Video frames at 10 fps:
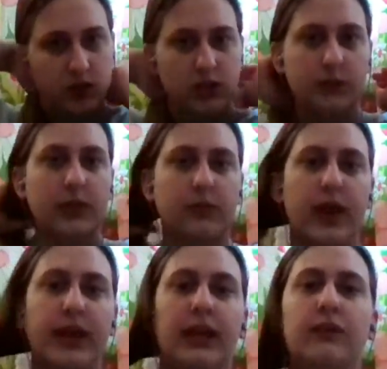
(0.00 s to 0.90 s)
to be
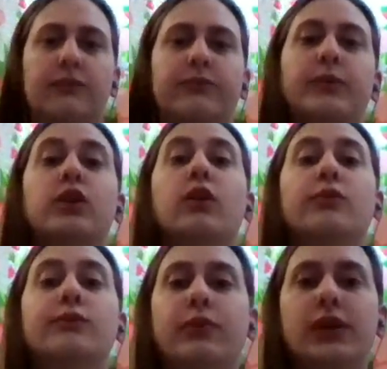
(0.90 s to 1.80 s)
writing from your
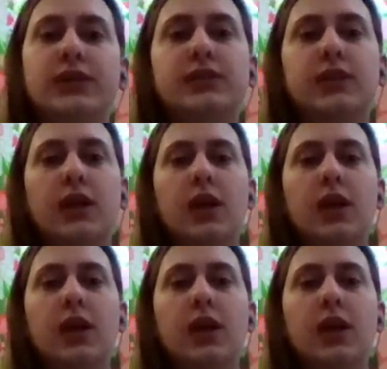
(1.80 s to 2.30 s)
own voice,